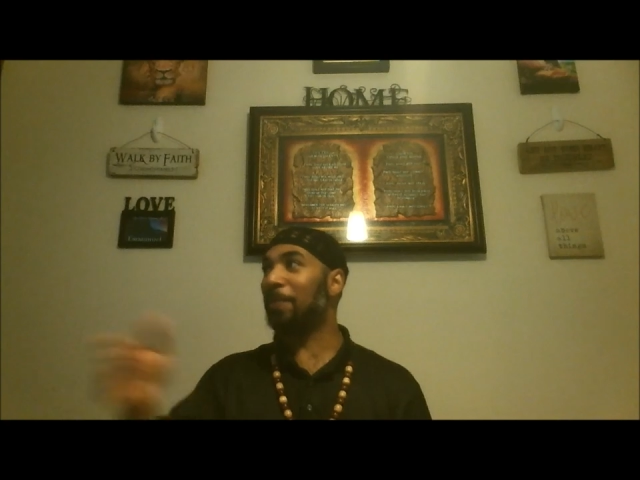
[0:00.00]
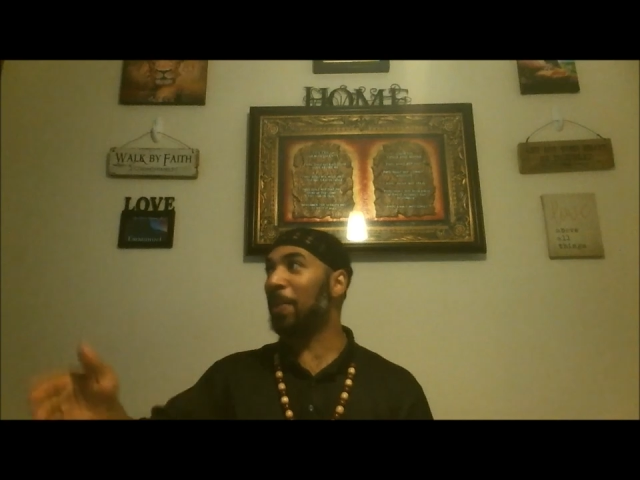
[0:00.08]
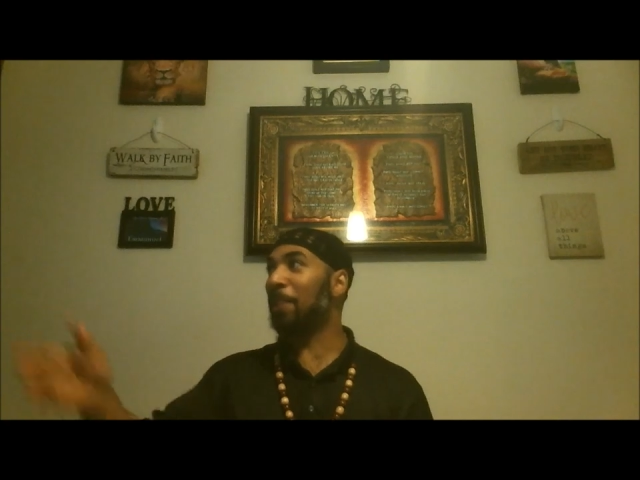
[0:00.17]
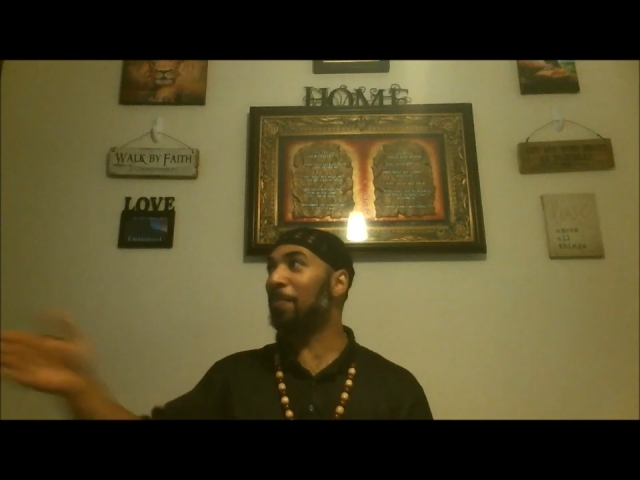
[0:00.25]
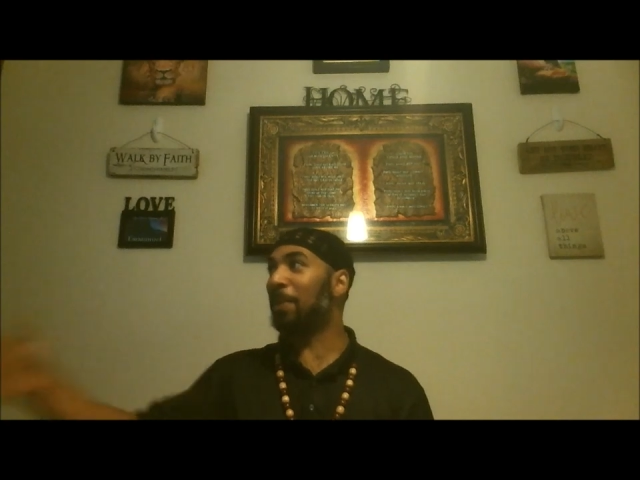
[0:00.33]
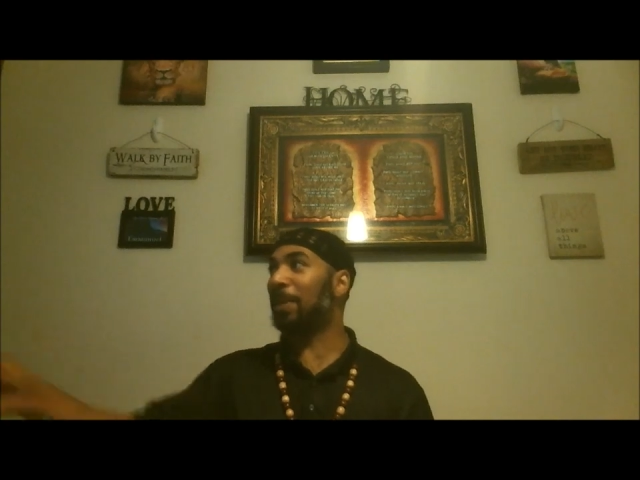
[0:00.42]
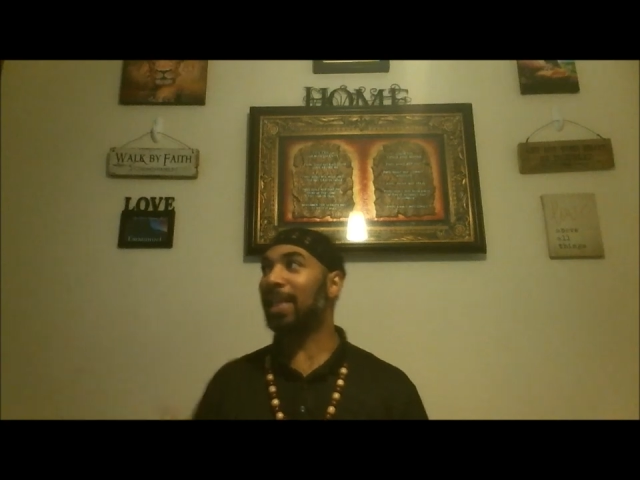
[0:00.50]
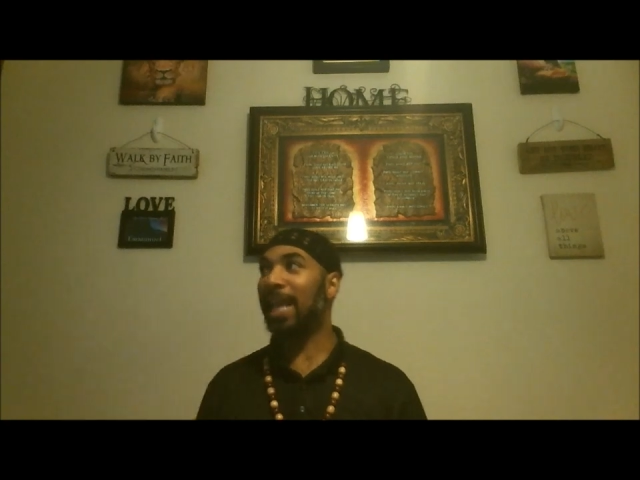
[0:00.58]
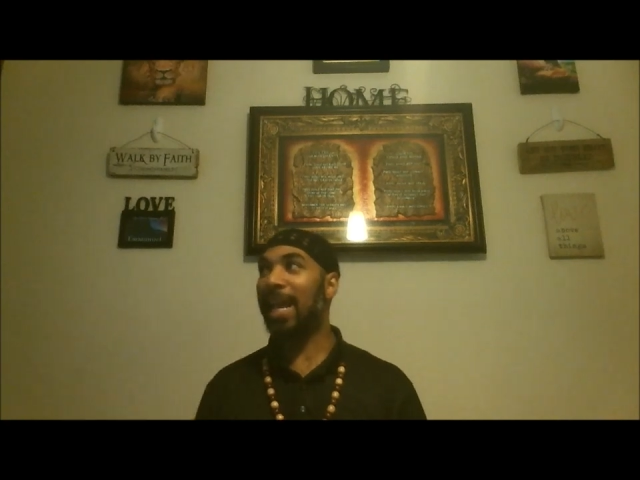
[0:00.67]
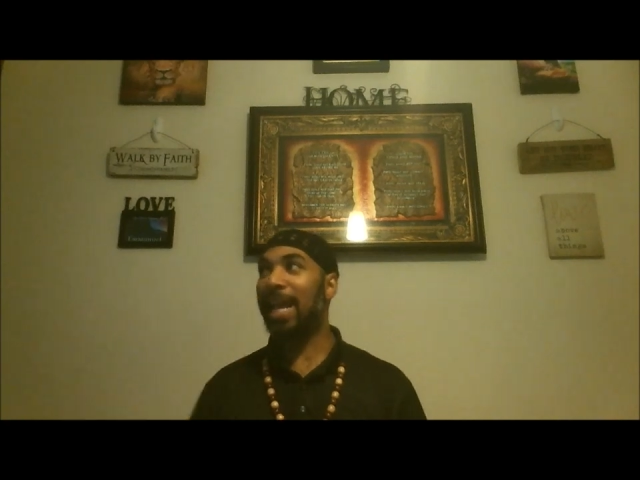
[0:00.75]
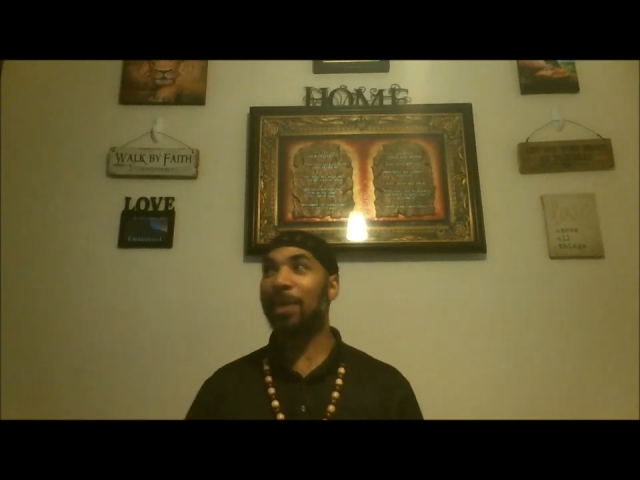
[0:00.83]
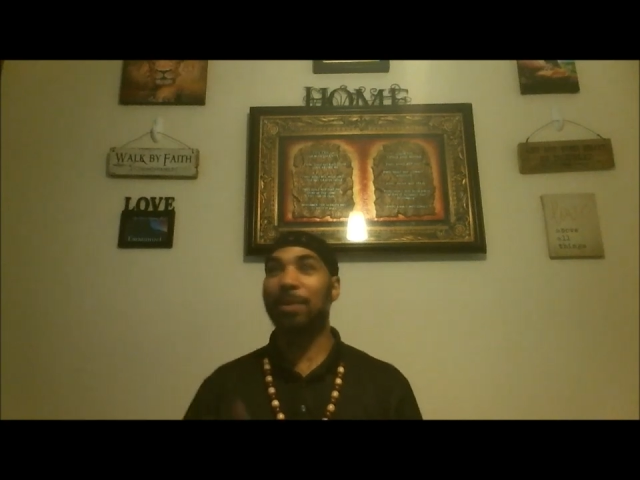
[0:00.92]
the people of the
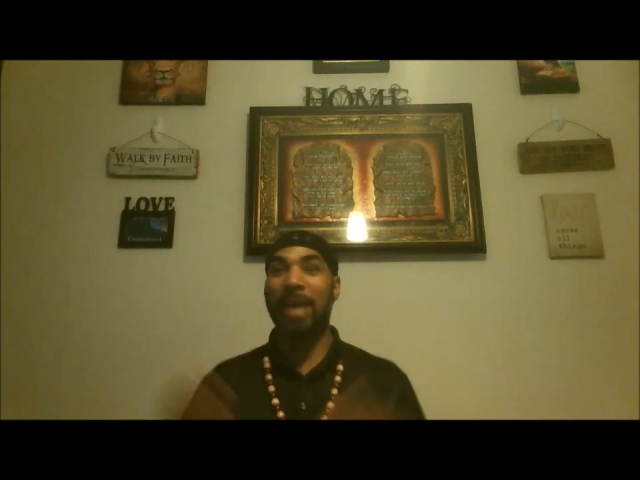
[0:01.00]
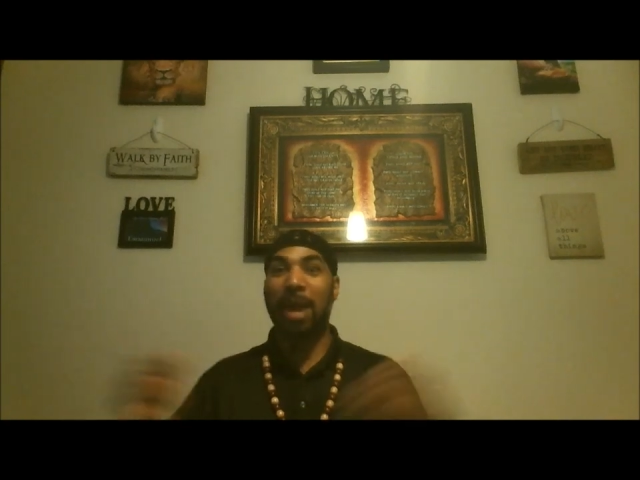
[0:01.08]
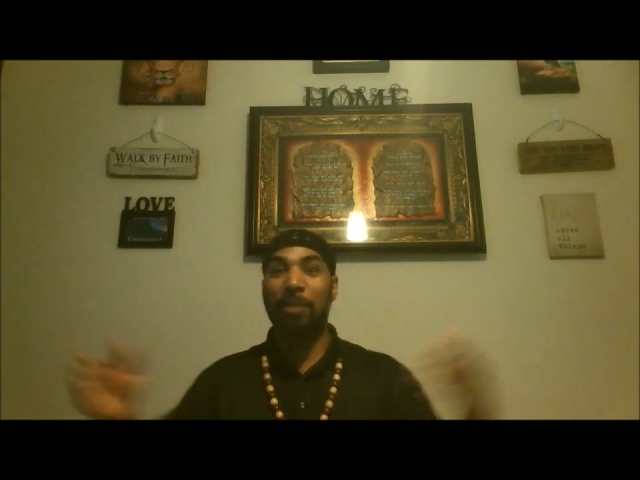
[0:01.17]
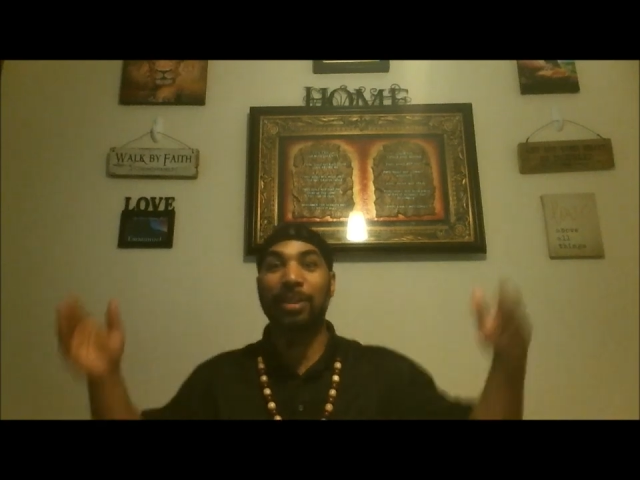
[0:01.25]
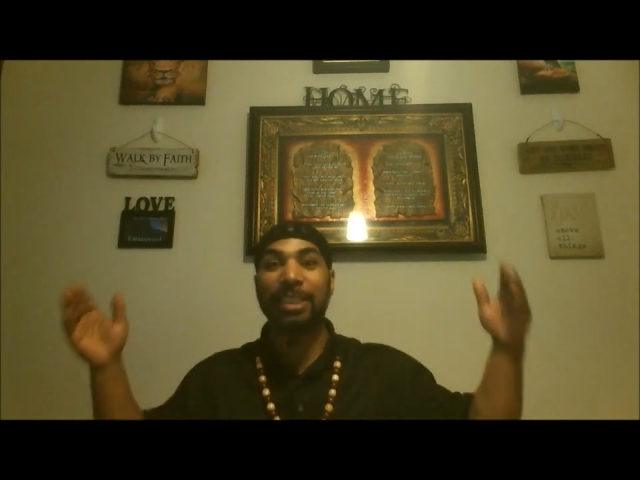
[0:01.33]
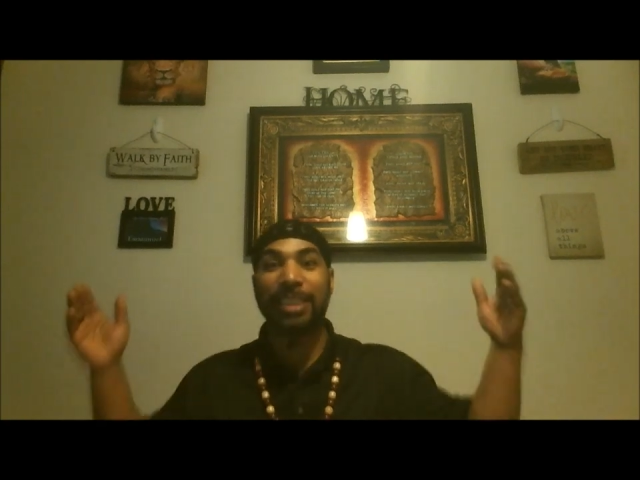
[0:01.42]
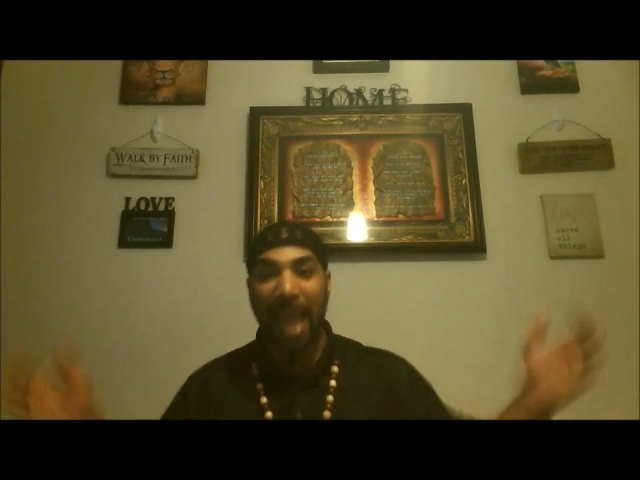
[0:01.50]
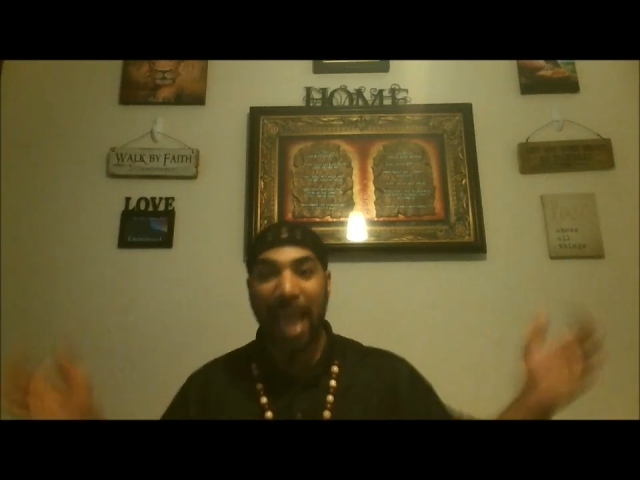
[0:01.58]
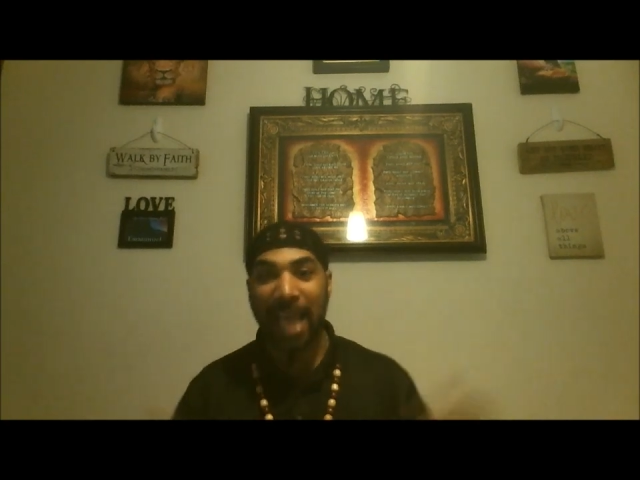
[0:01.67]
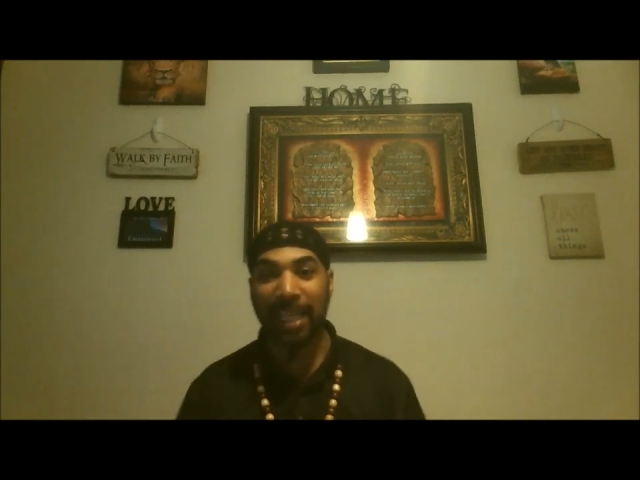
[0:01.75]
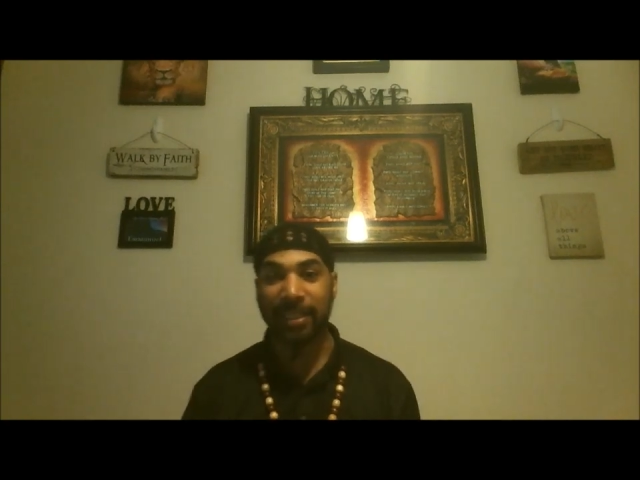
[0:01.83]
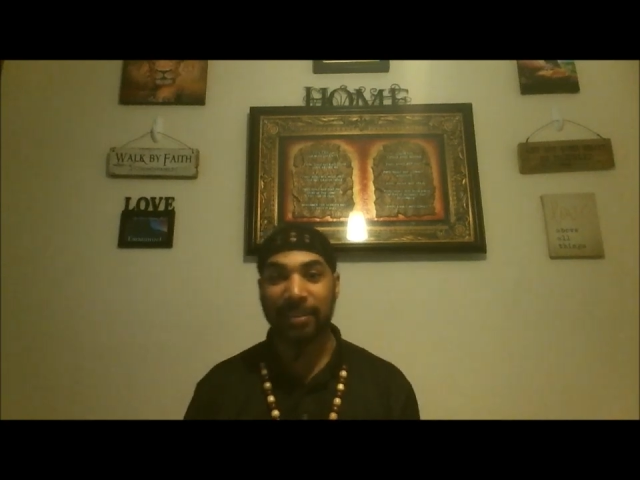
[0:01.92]
land that were
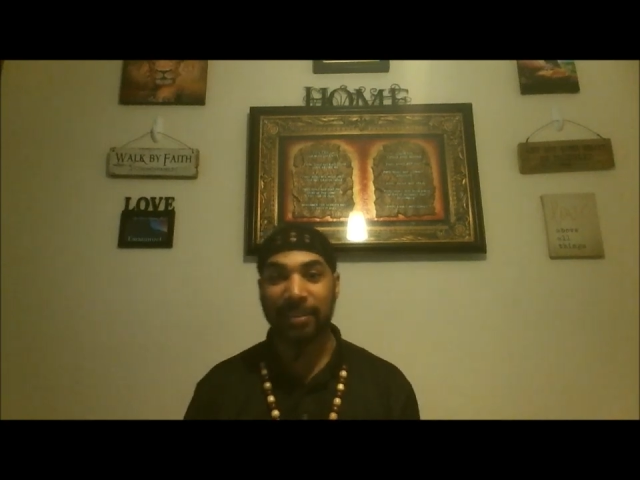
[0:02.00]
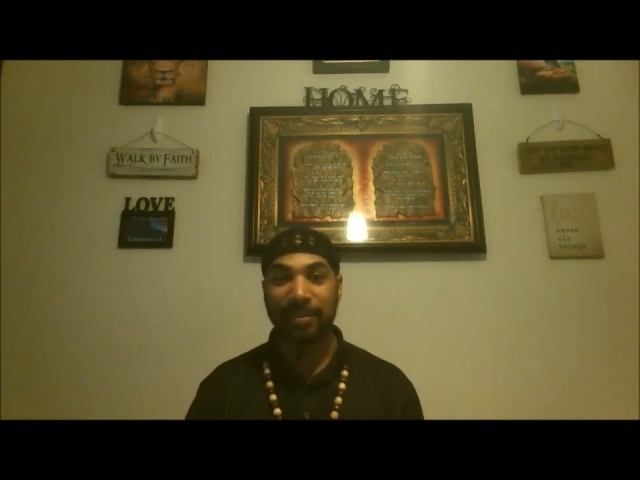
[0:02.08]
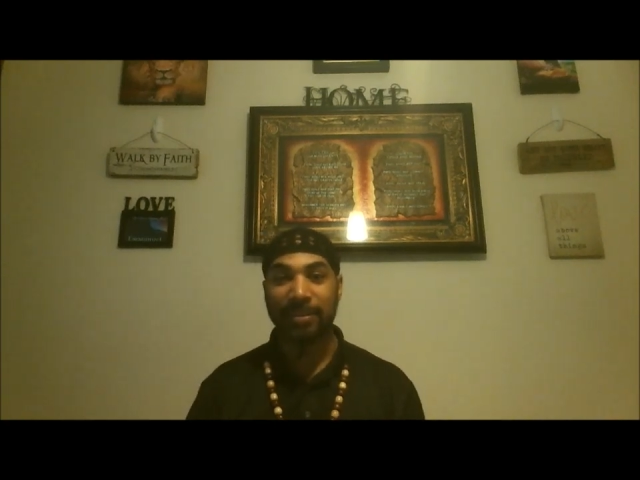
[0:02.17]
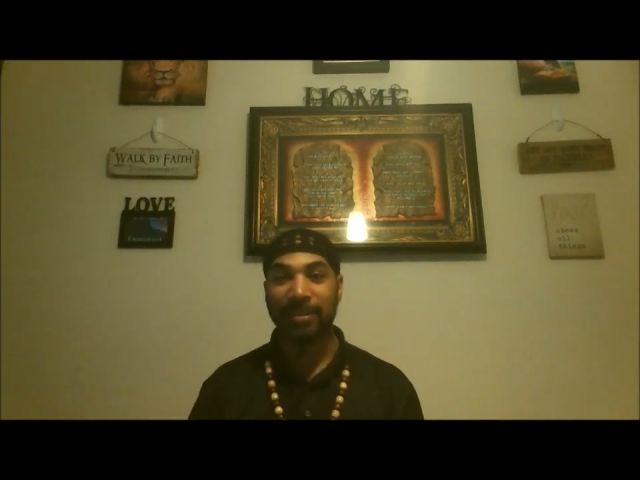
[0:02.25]
giants.